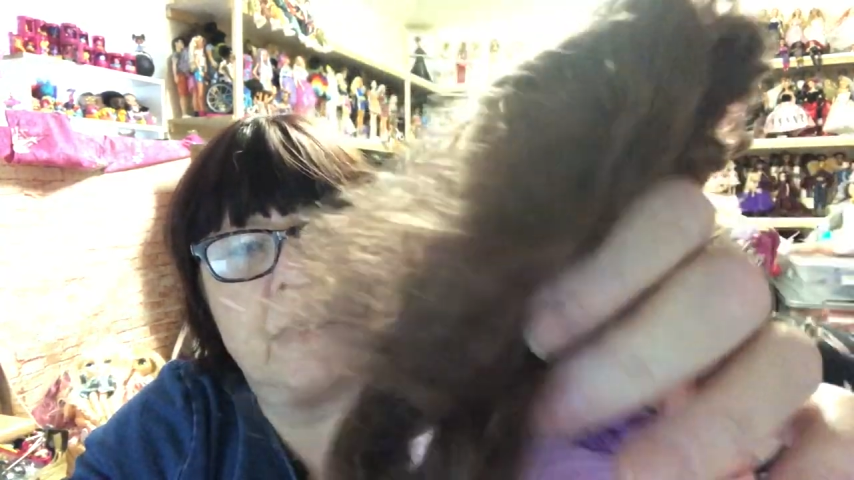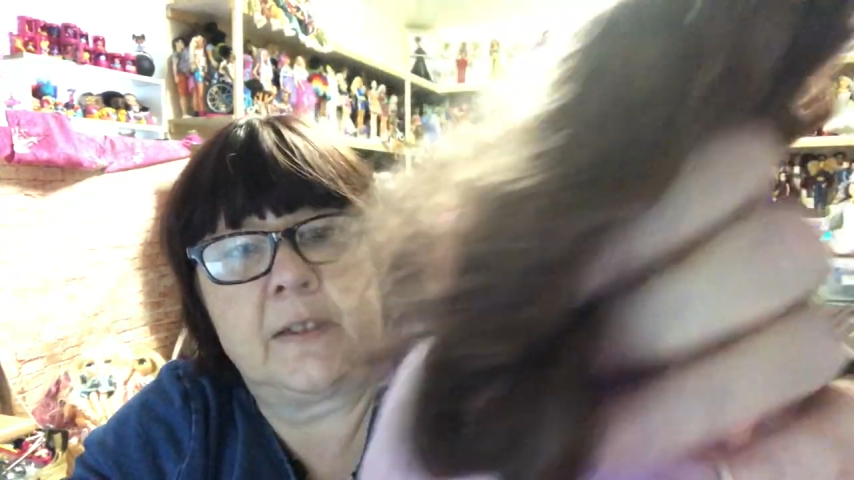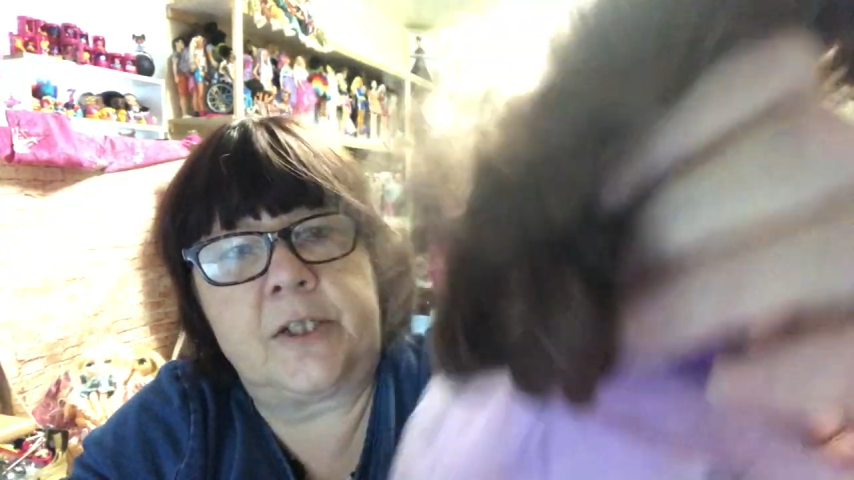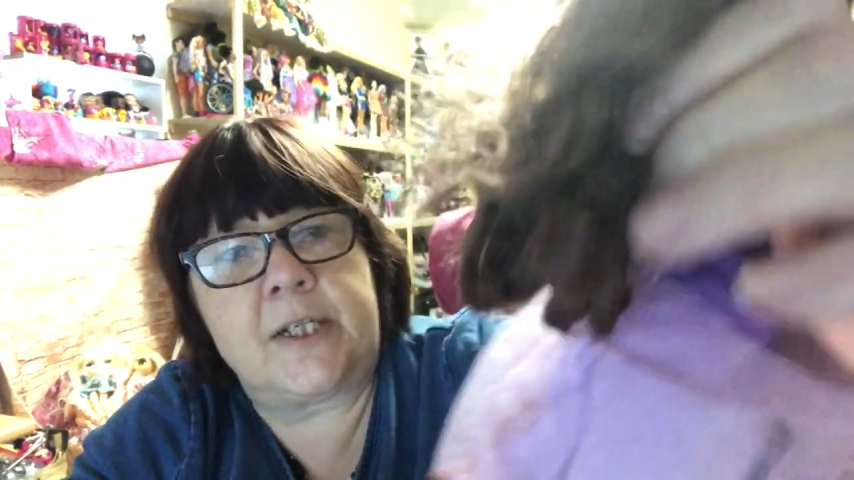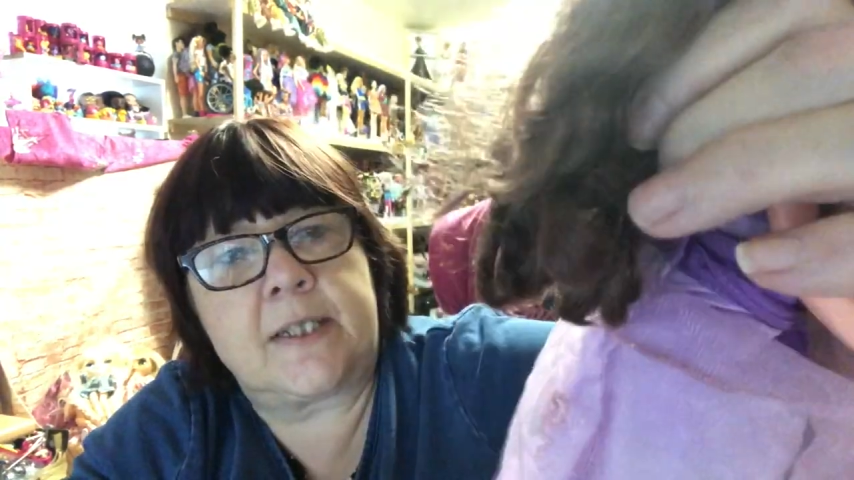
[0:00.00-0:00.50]

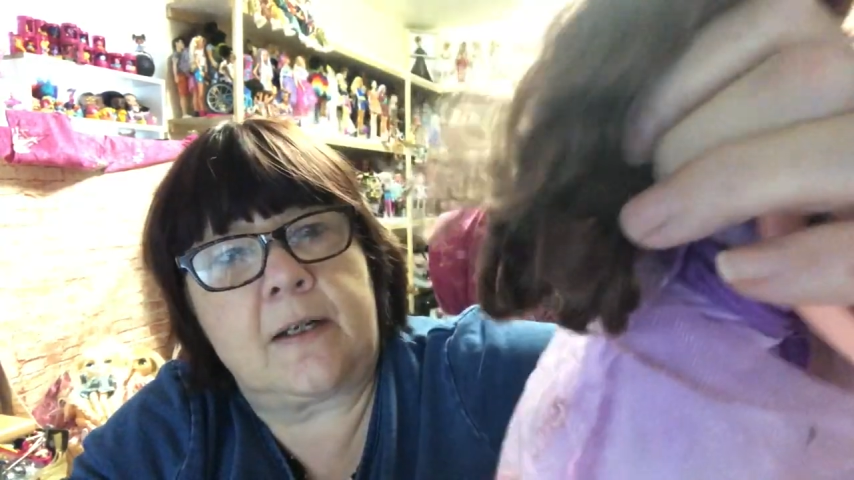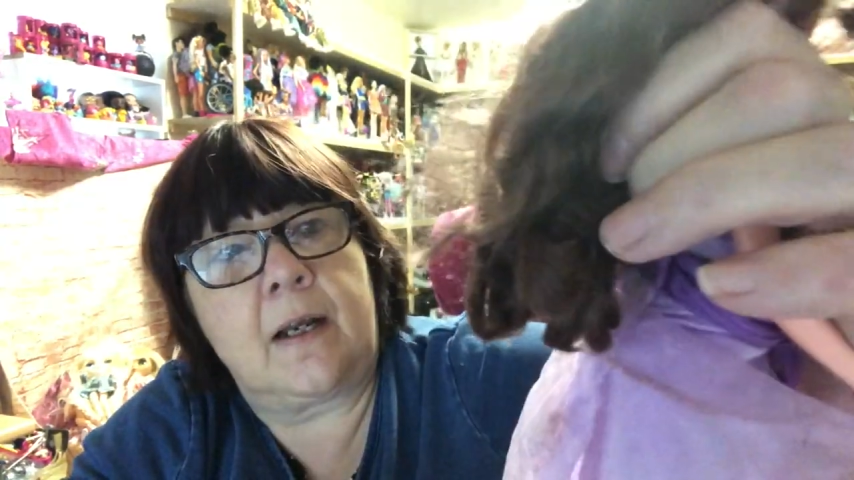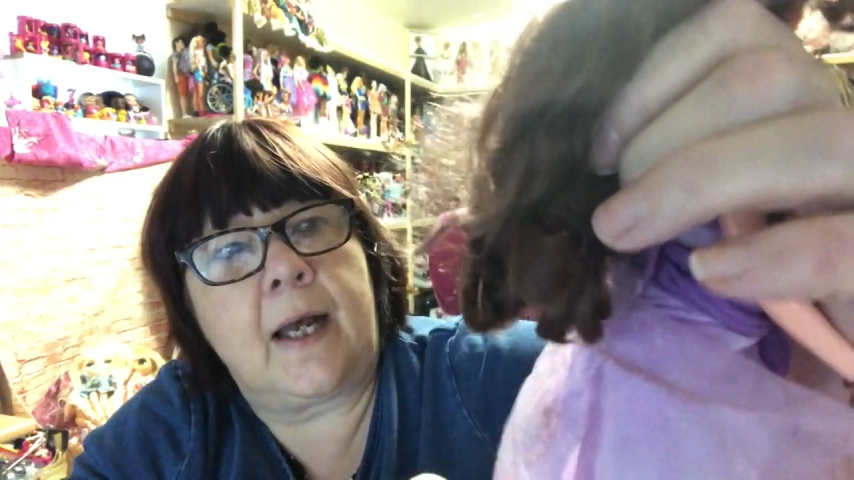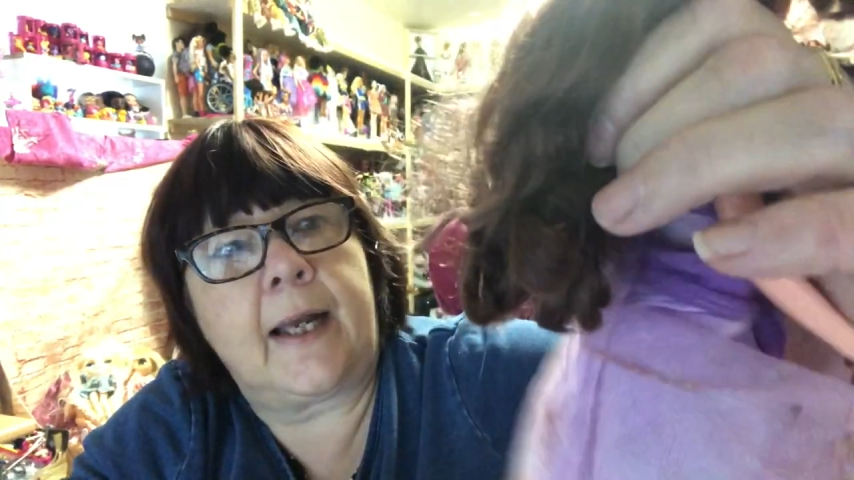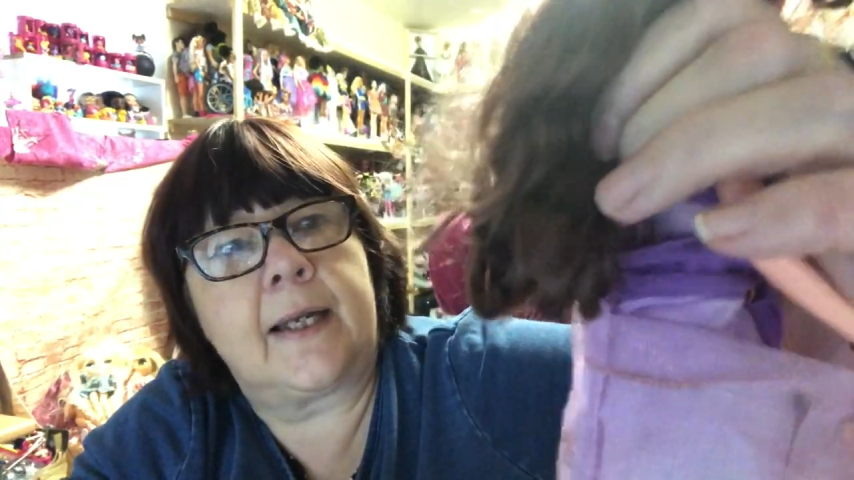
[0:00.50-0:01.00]
And she's got
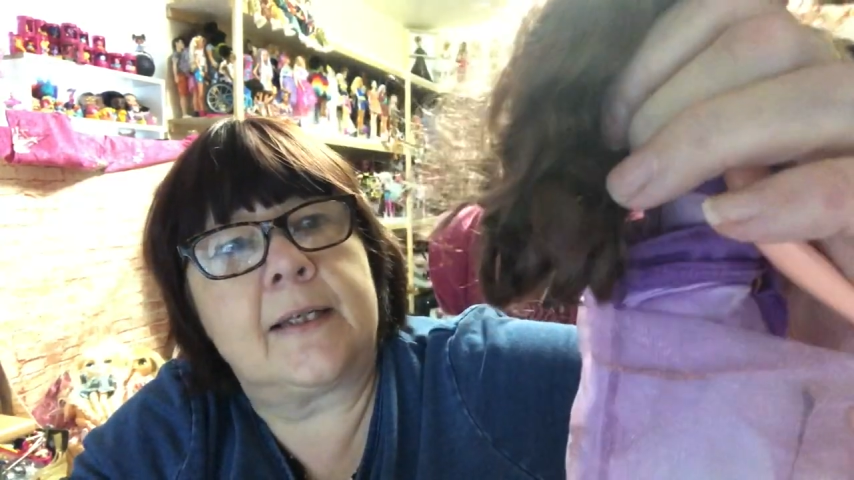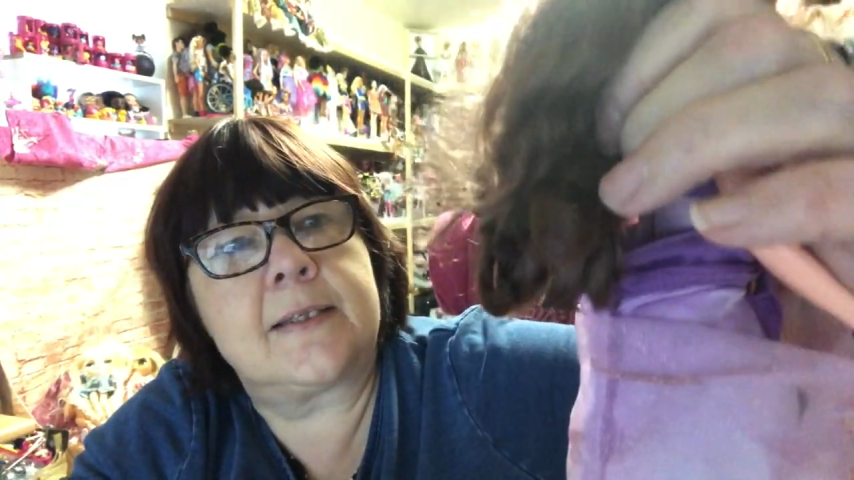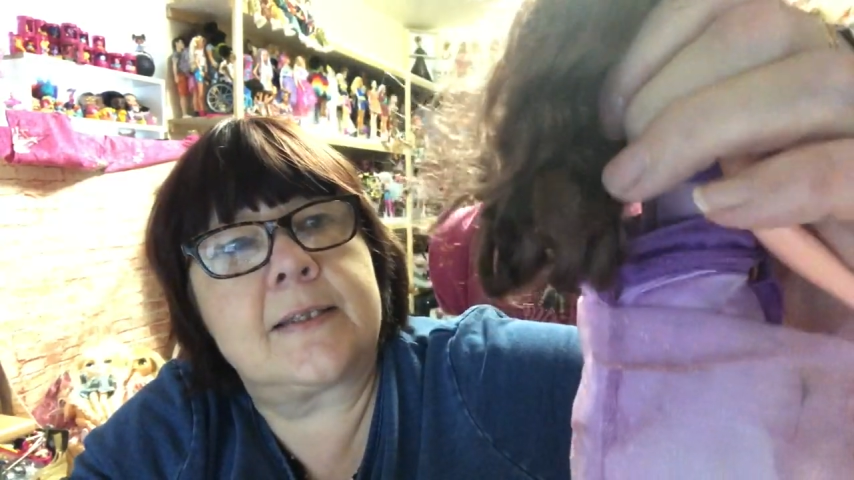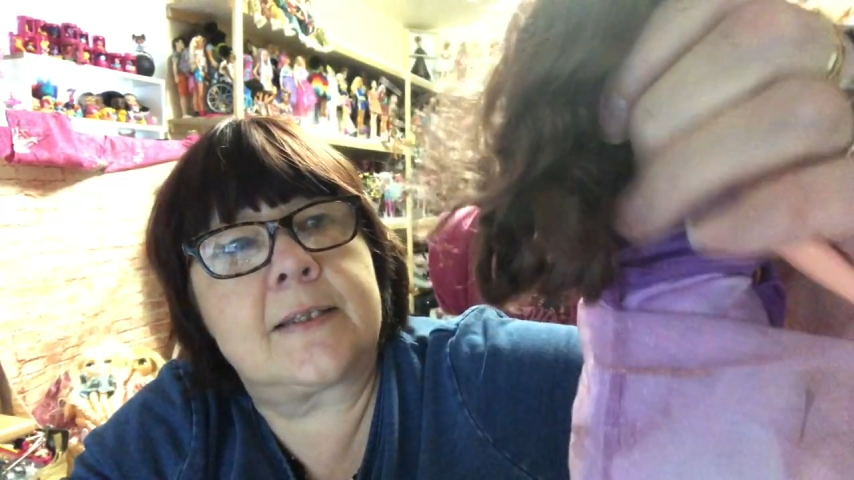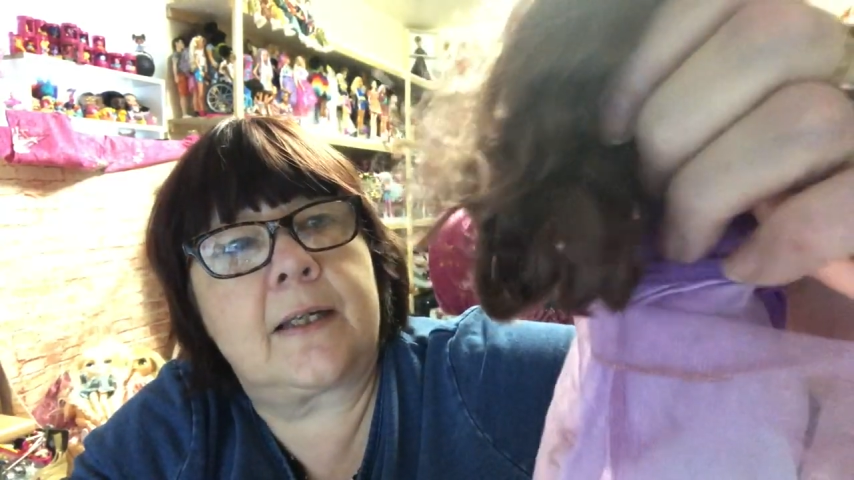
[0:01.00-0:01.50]
like a
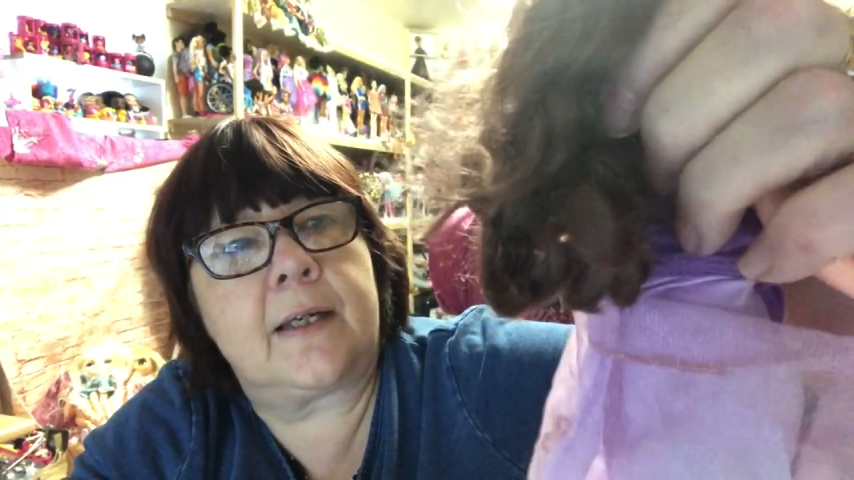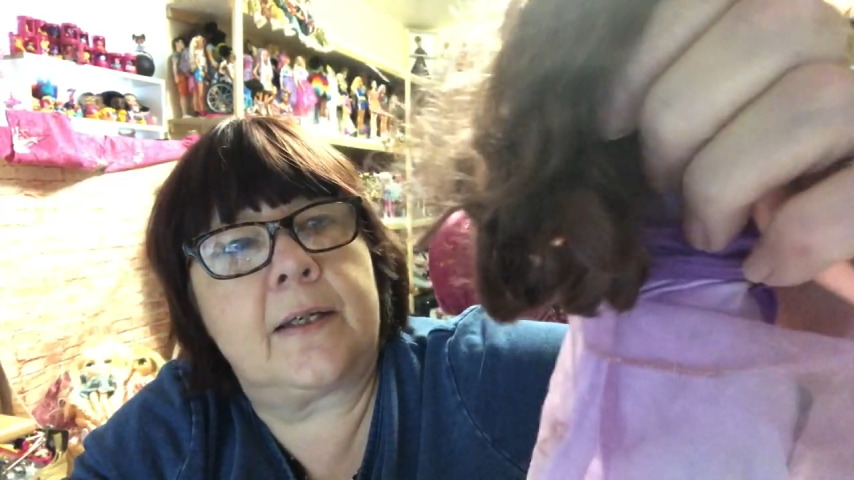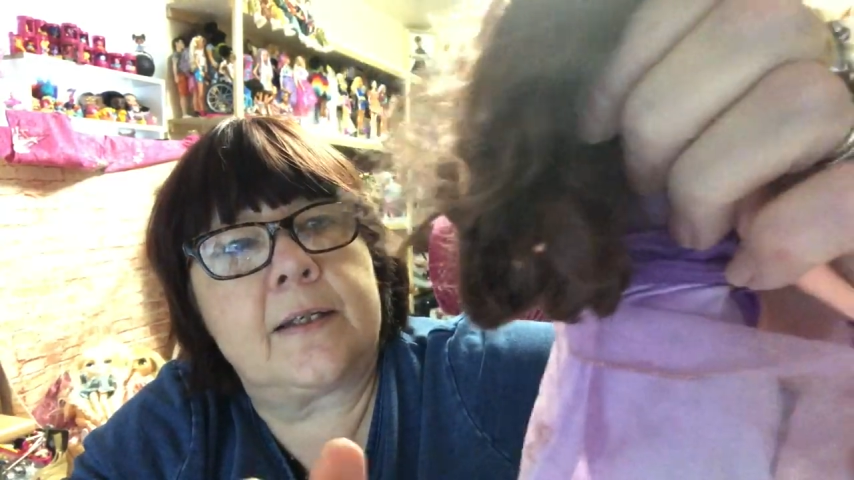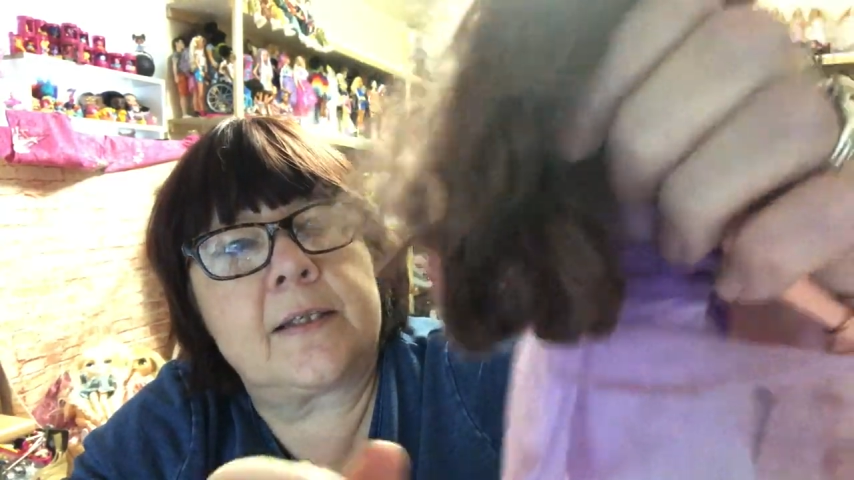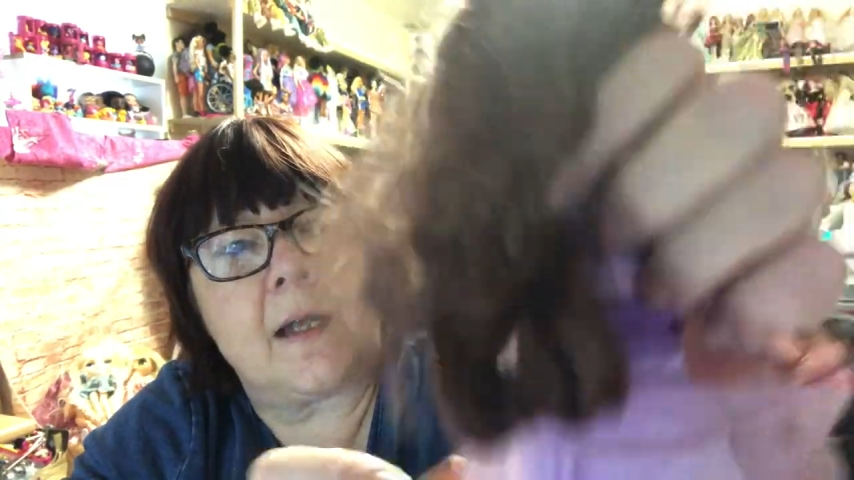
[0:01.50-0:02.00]
skirt